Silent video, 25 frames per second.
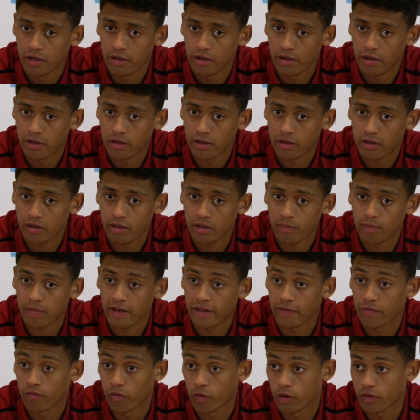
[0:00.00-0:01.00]
Uh, I
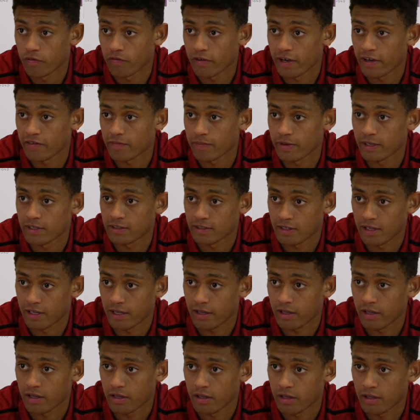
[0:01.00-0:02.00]
played 45 minutes
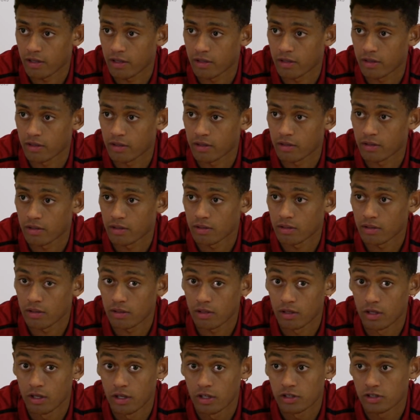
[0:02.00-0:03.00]
there uh,
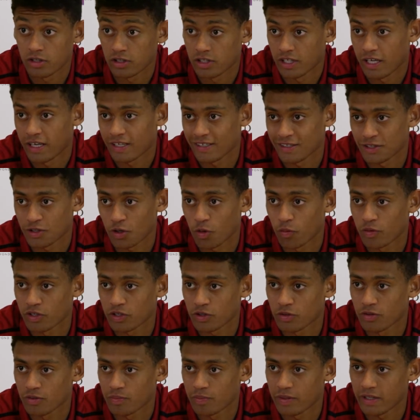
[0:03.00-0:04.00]
so yeah, it's
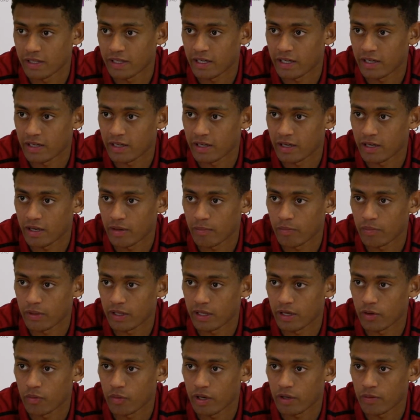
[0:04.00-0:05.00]
always good being a,
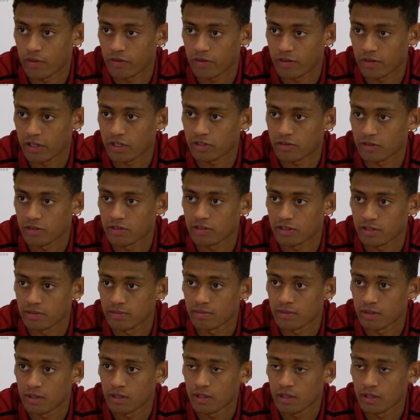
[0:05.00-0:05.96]
being away with the national team.